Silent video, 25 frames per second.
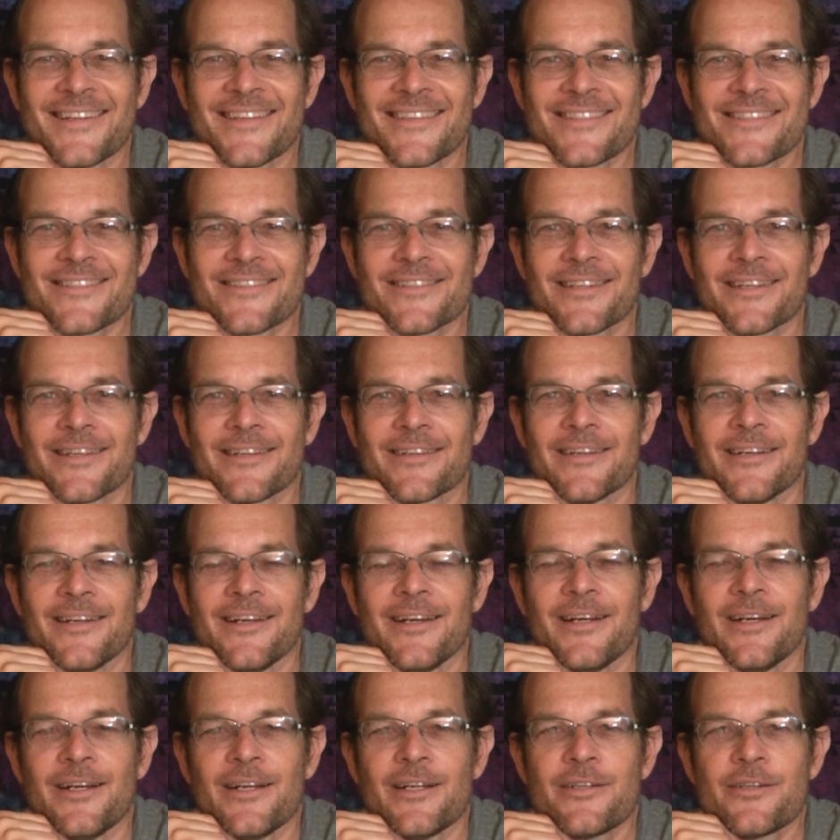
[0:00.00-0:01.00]
So they
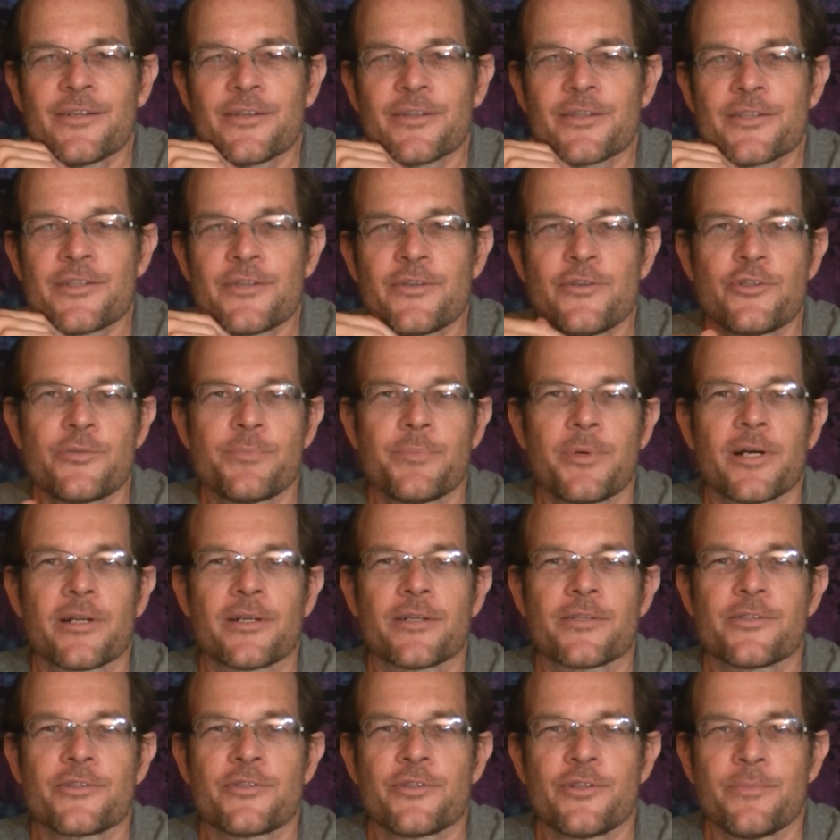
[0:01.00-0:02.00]
took this huge pot
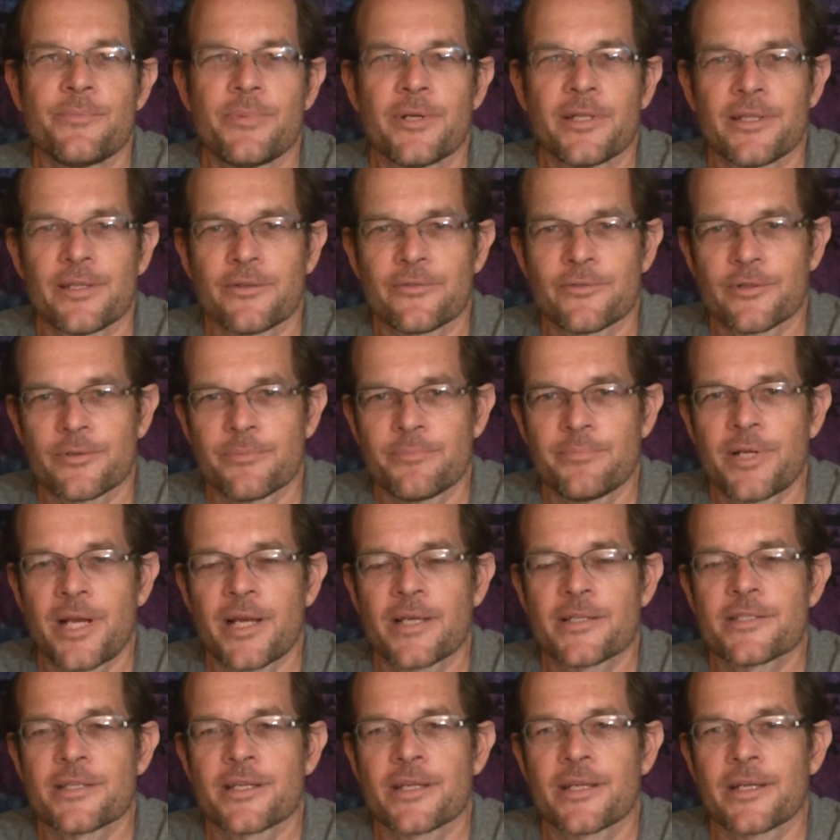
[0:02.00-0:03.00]
of soup, and they were
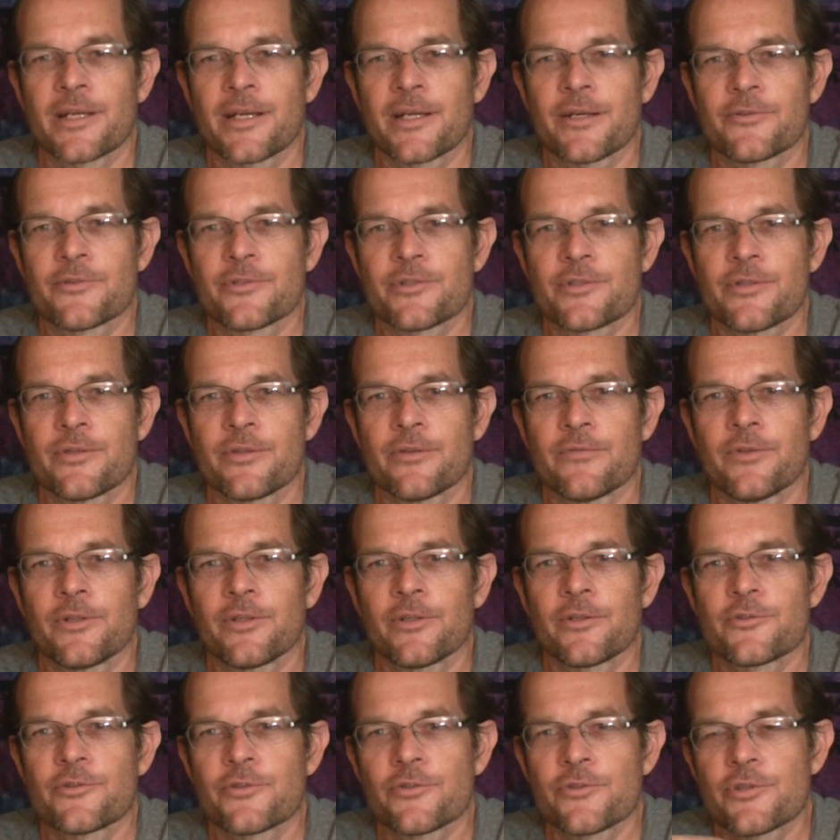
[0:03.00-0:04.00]
passing it out to the
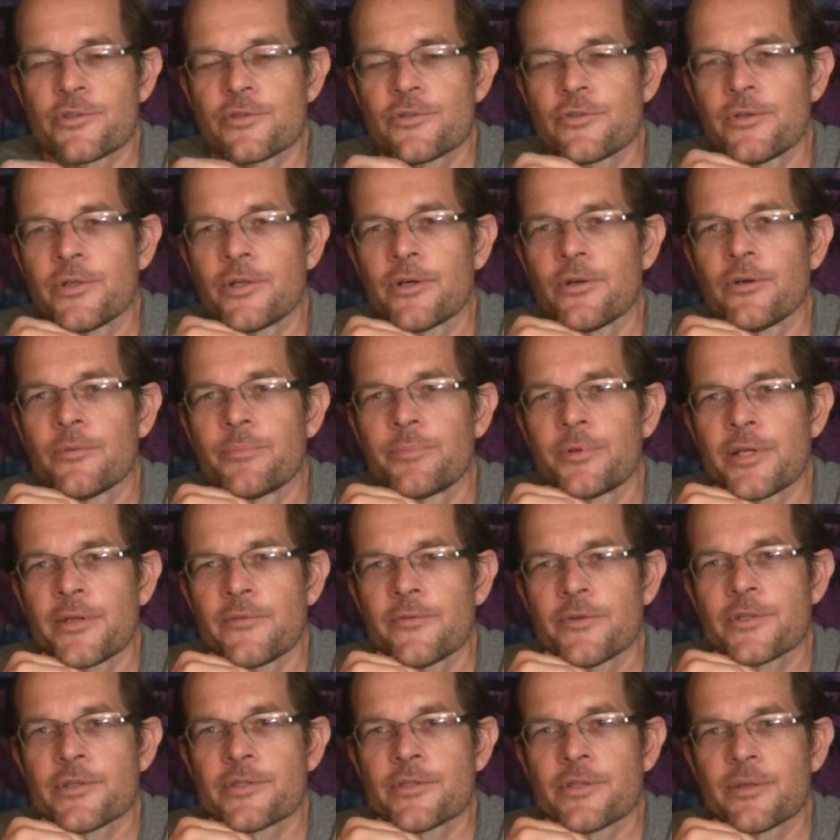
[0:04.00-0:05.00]
villagers who had all
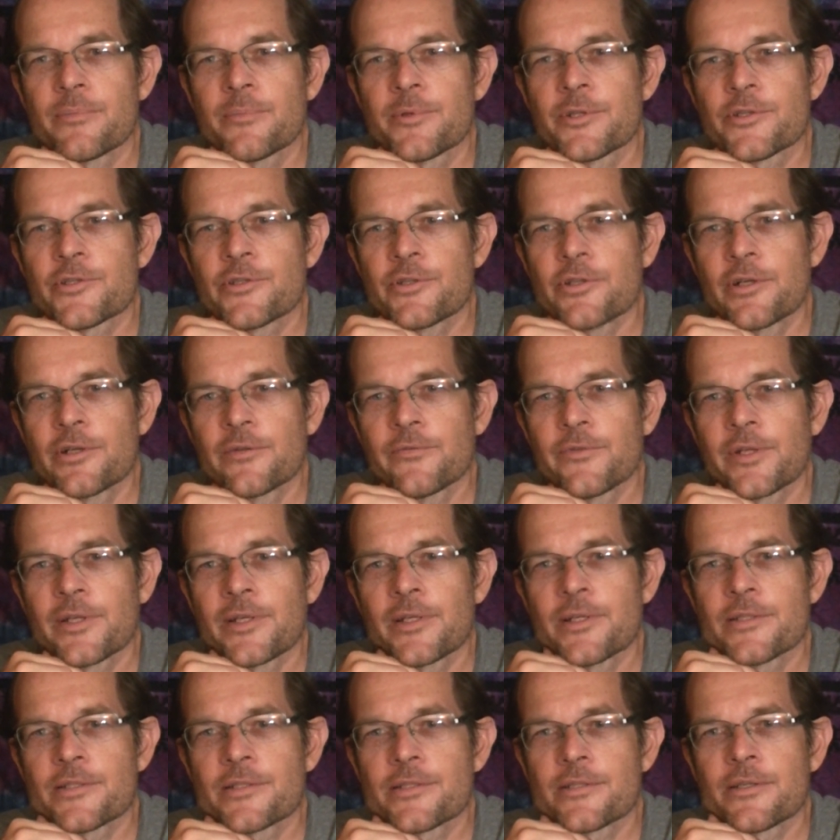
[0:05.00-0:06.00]
previously been starving
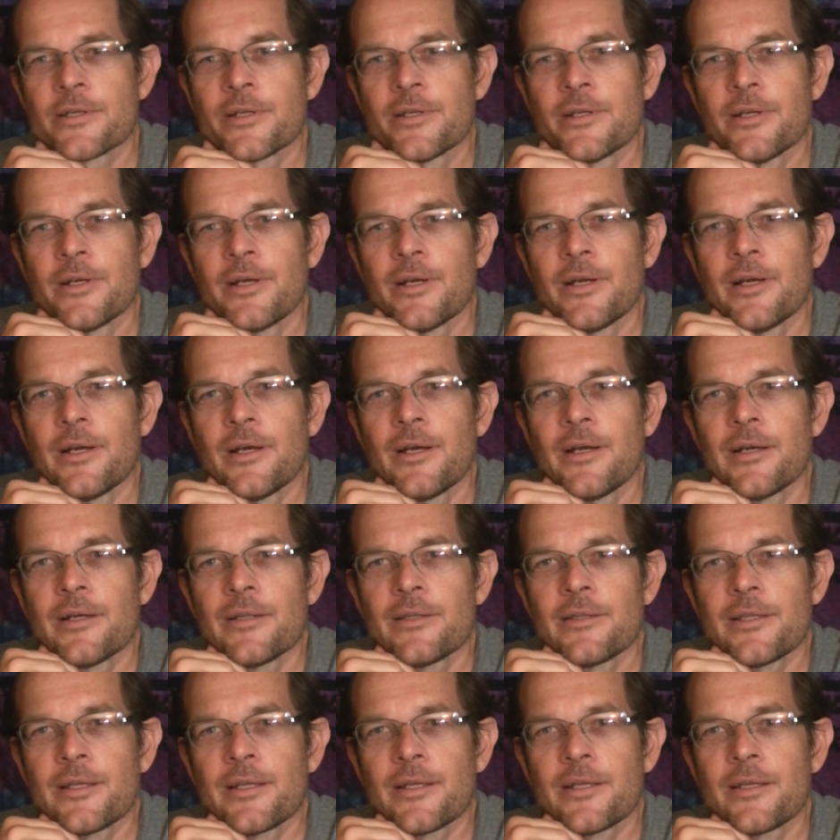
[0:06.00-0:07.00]
because
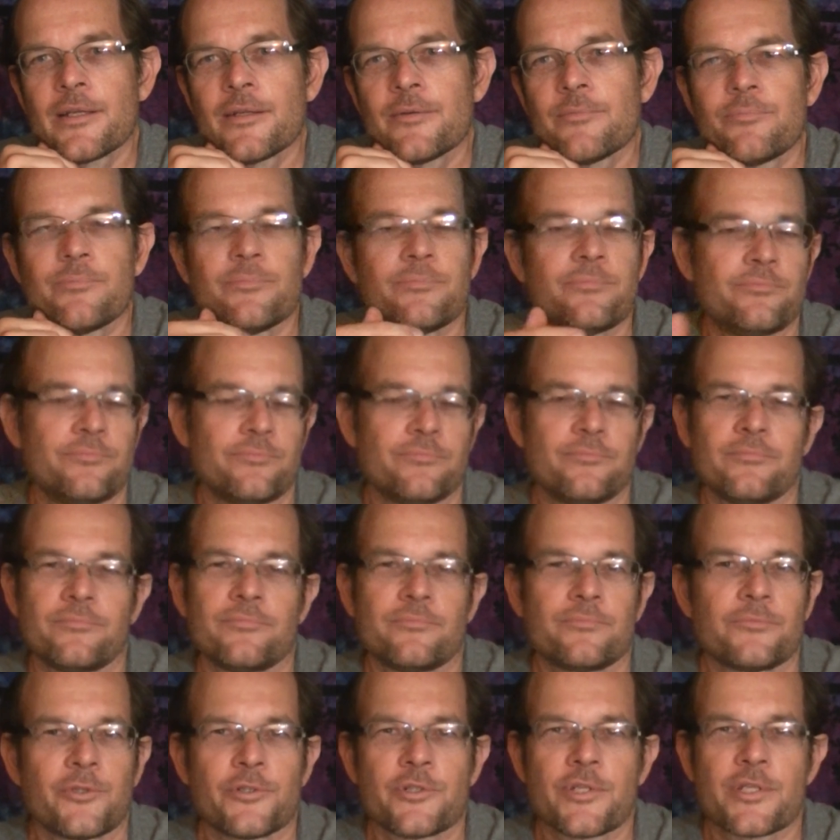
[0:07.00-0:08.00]
they
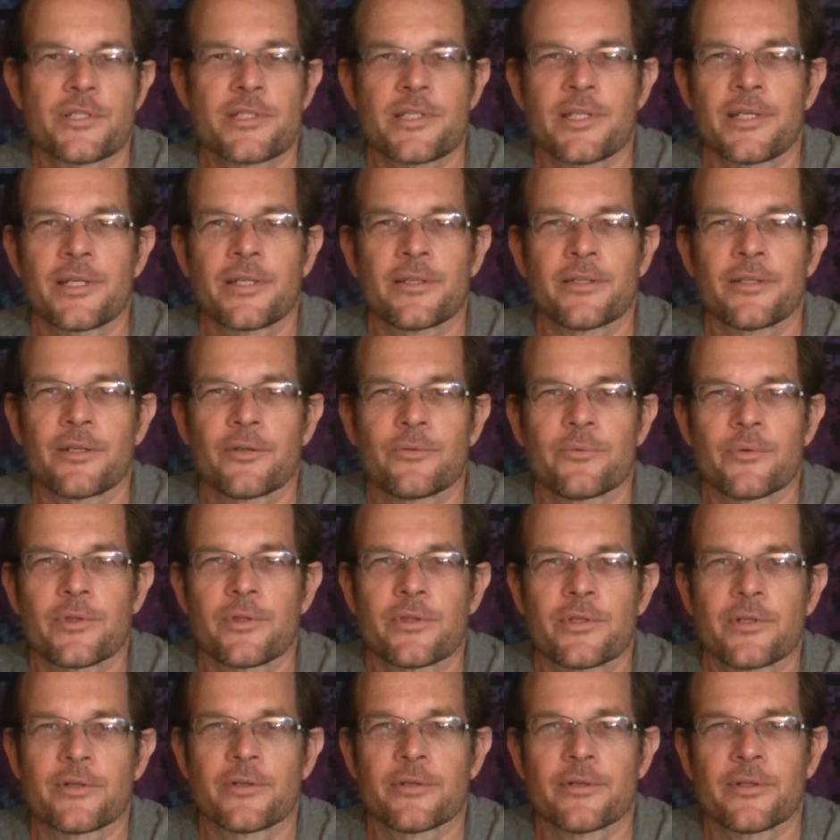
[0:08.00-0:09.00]
were just sitting there with
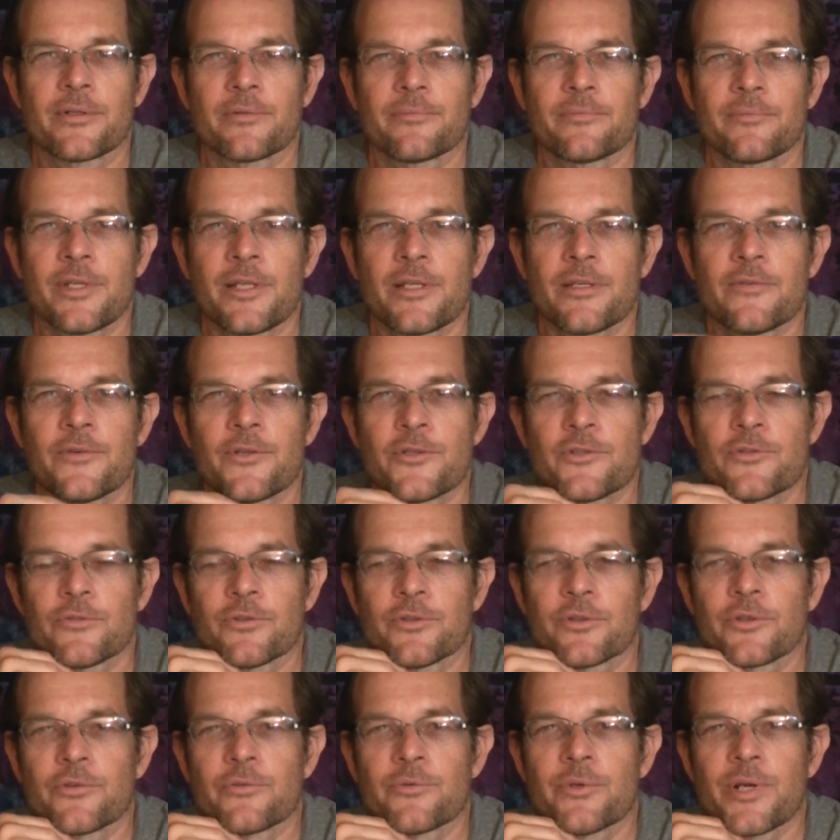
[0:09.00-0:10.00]
their individual
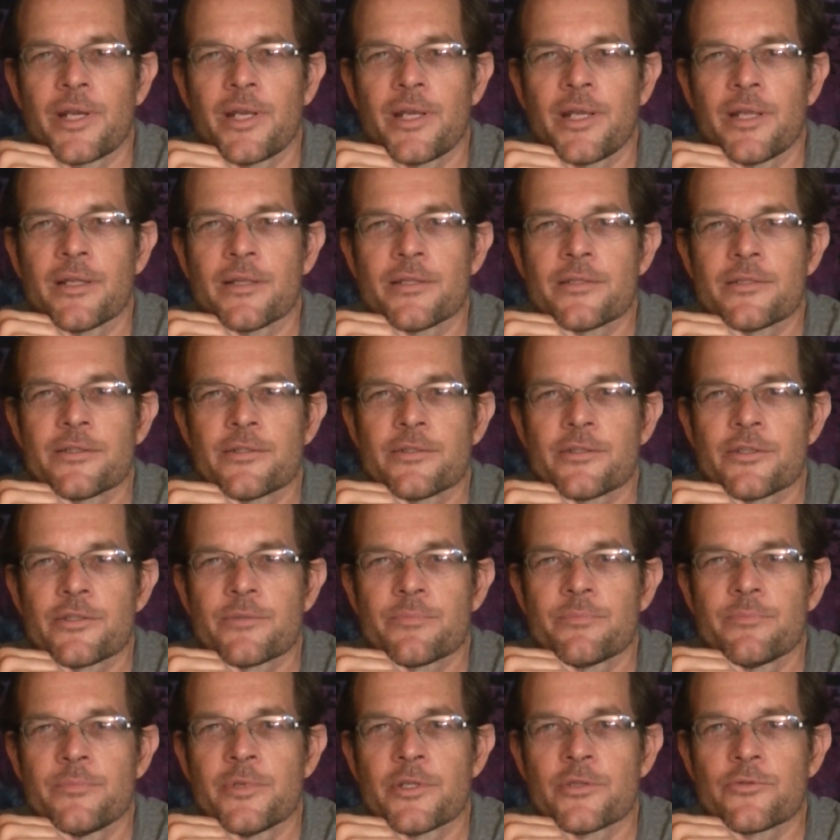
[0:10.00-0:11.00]
ingredients and
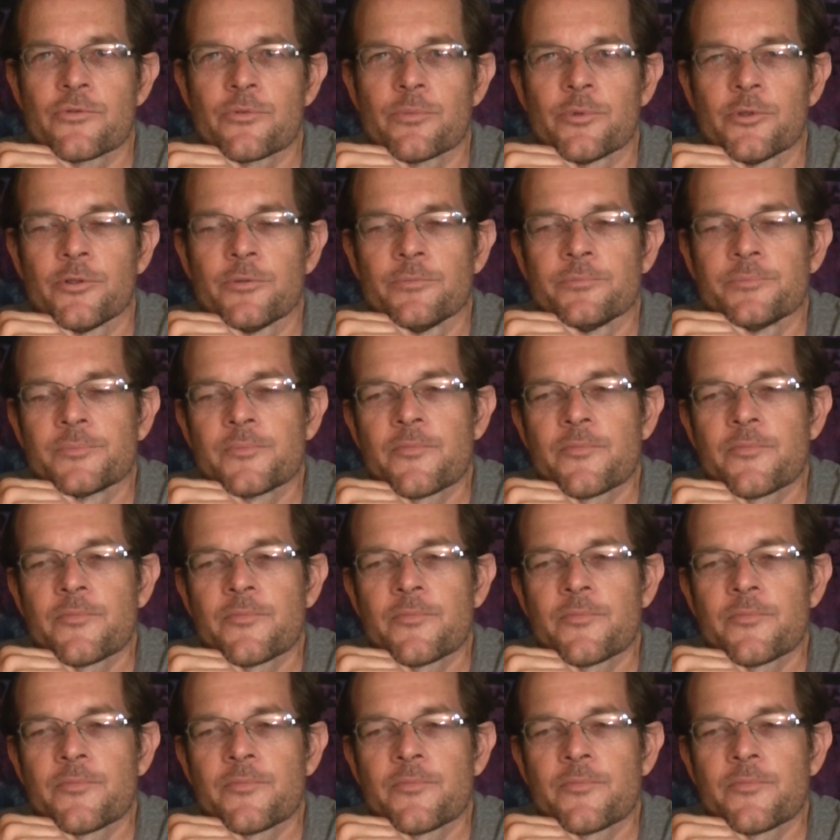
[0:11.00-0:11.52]
just miserable.